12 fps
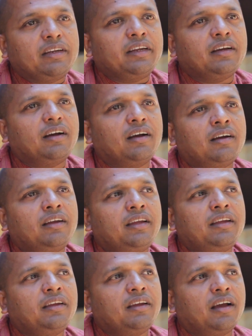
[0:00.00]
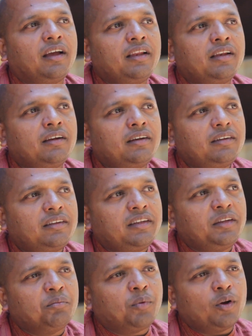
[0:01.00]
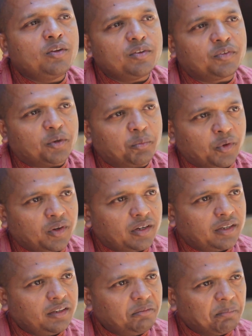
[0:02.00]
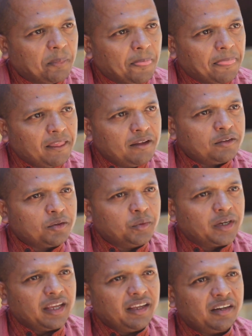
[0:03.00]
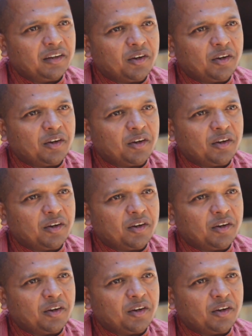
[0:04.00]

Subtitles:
Yeah, I learned the importance of community. So working in a